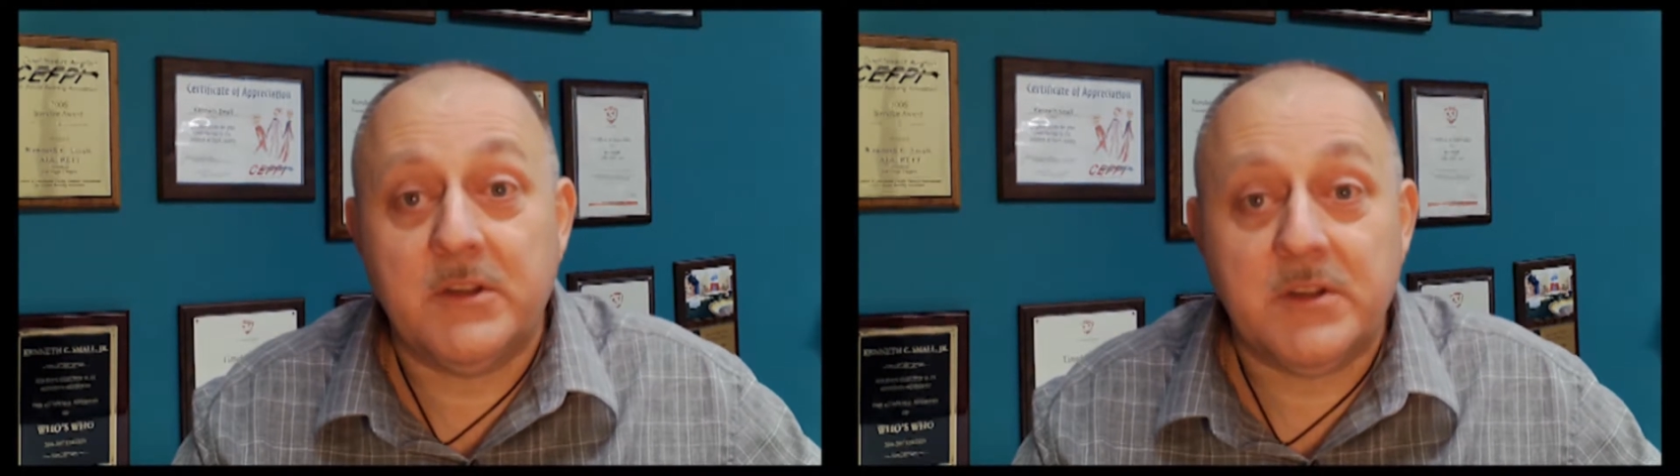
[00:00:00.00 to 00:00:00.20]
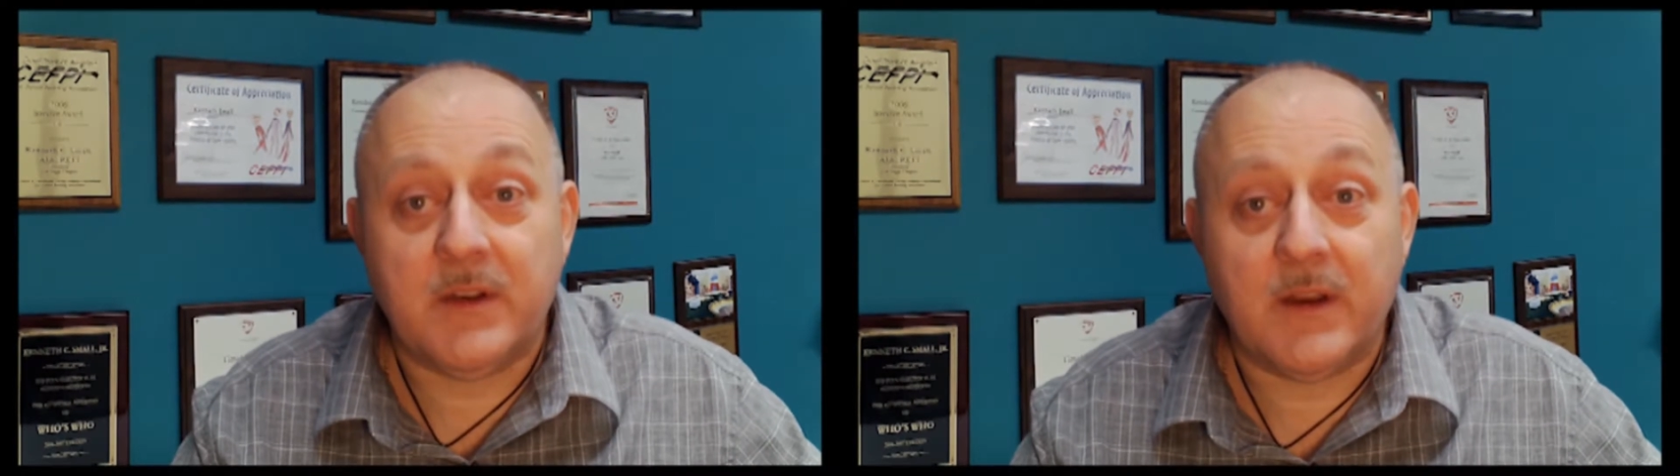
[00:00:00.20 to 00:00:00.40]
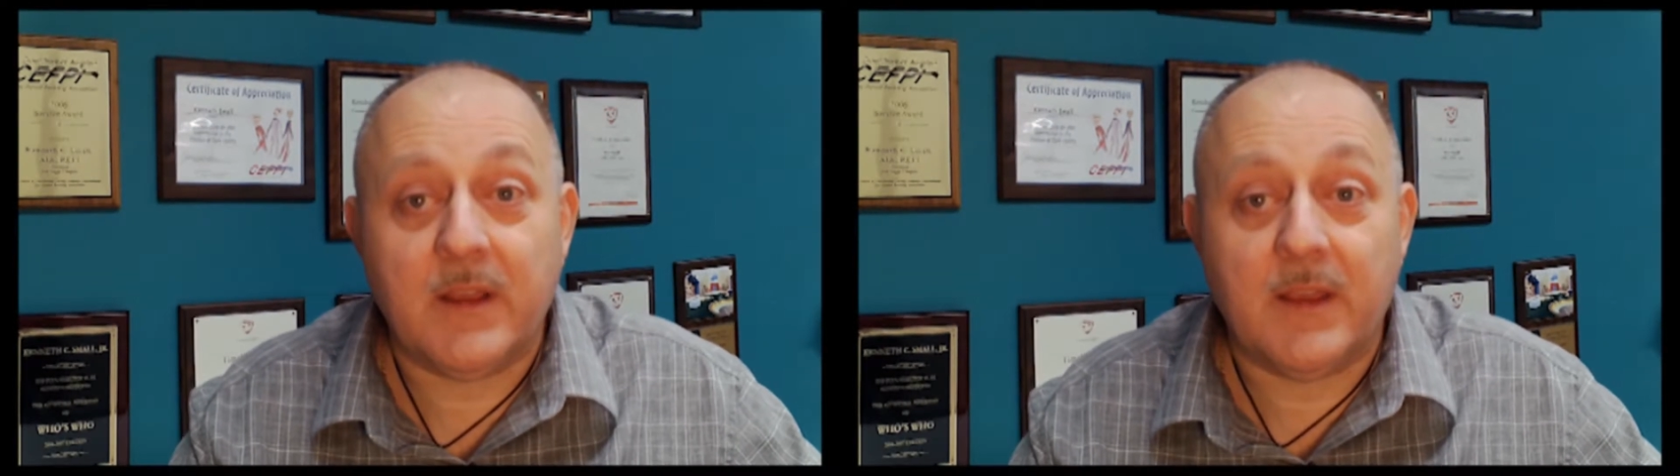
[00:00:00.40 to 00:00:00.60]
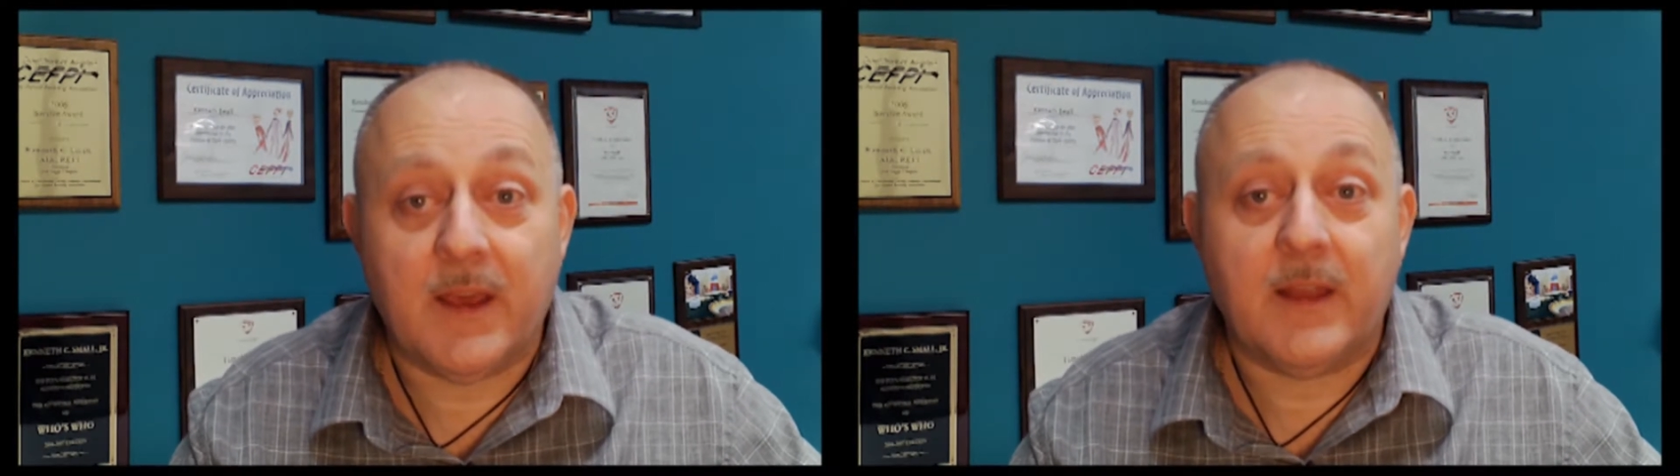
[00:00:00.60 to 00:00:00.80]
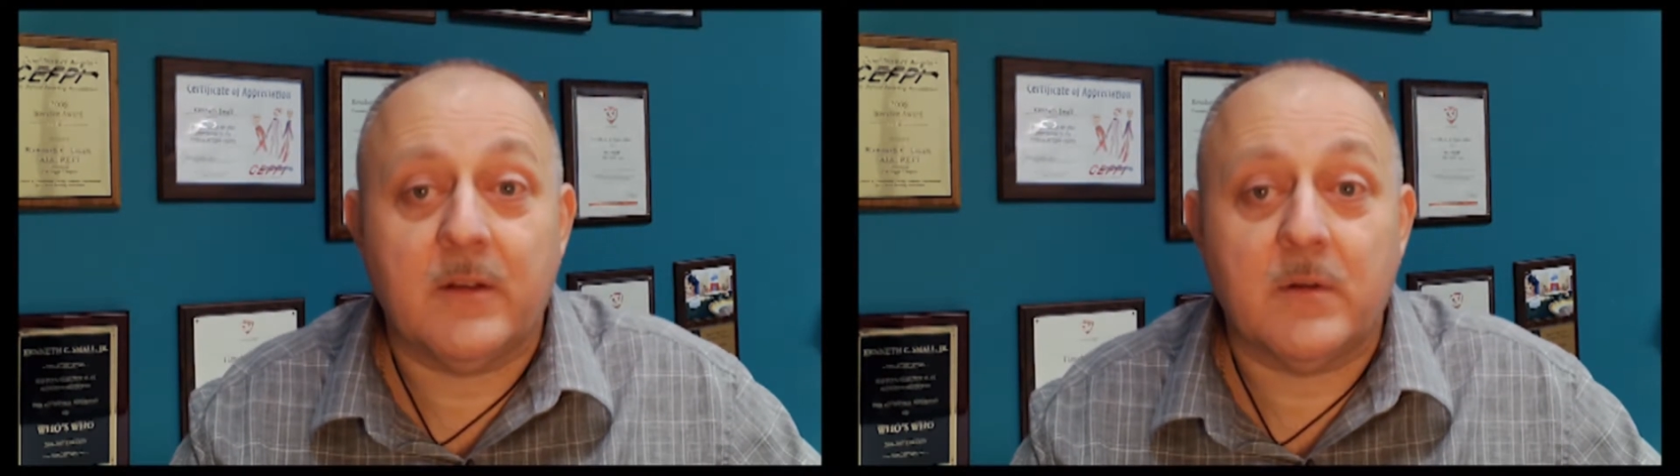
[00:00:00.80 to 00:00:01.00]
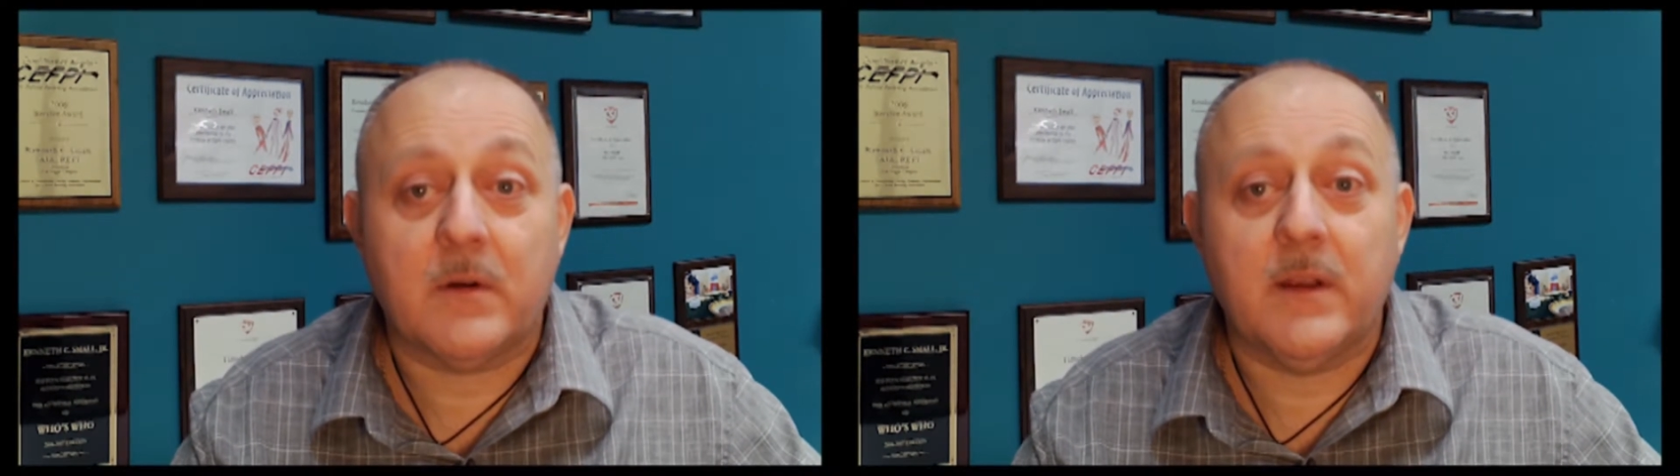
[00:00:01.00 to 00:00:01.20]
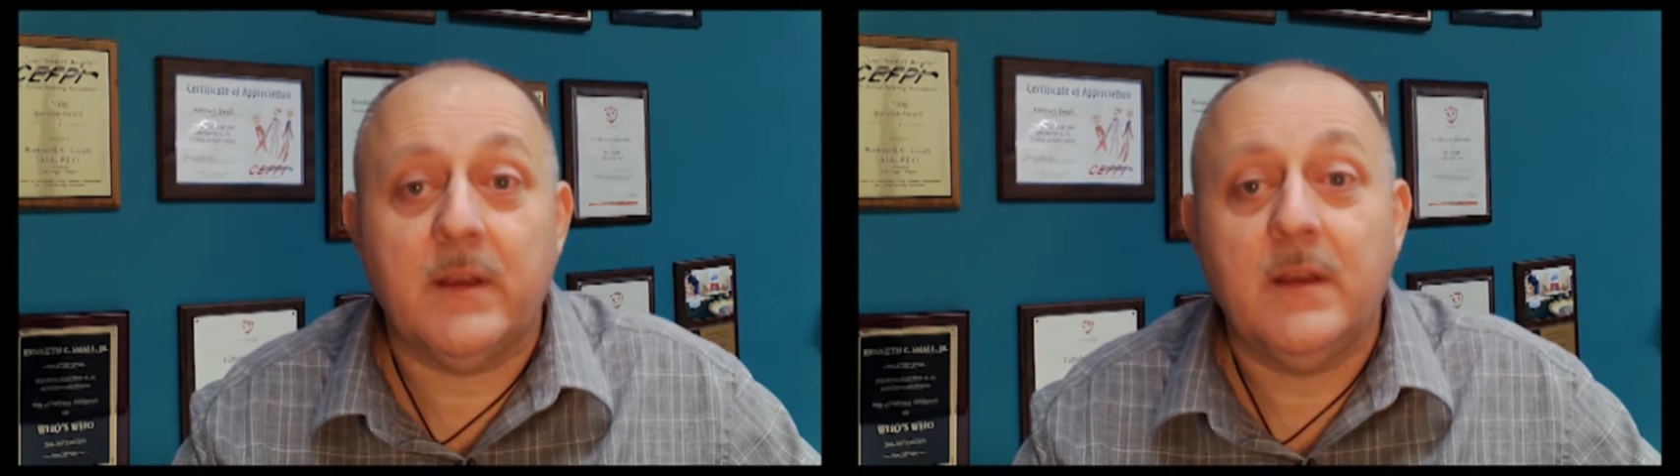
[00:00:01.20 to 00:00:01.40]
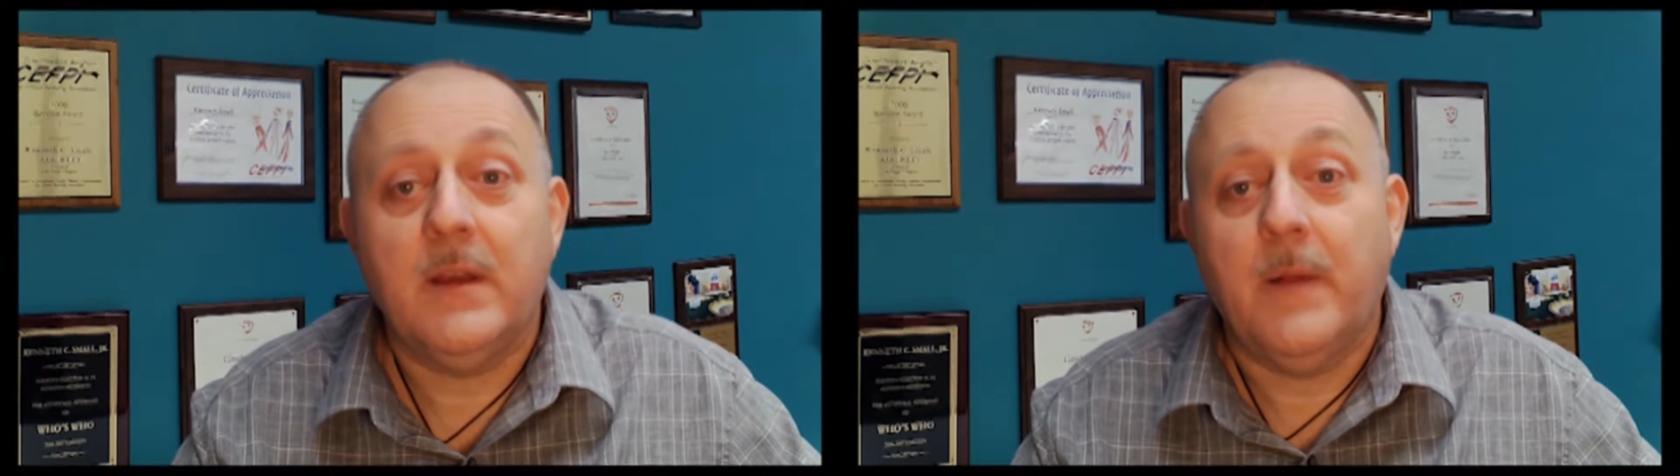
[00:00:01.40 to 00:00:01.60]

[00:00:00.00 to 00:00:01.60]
generic category,